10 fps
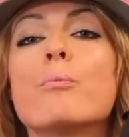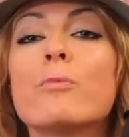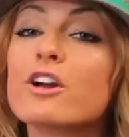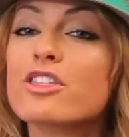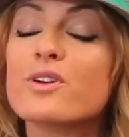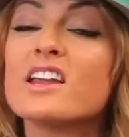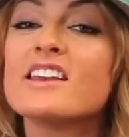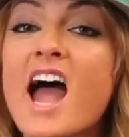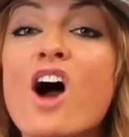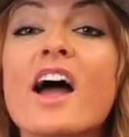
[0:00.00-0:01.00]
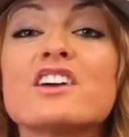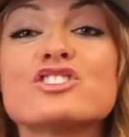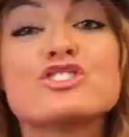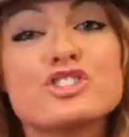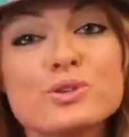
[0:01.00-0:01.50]
Mark III now has
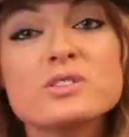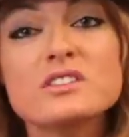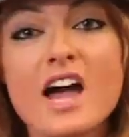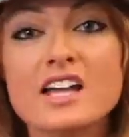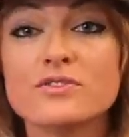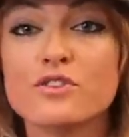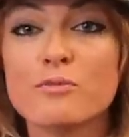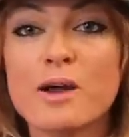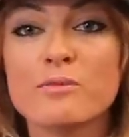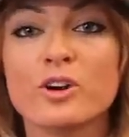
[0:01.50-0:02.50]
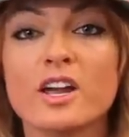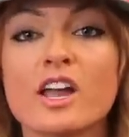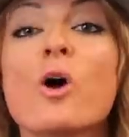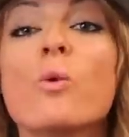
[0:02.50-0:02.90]
two slots for memory.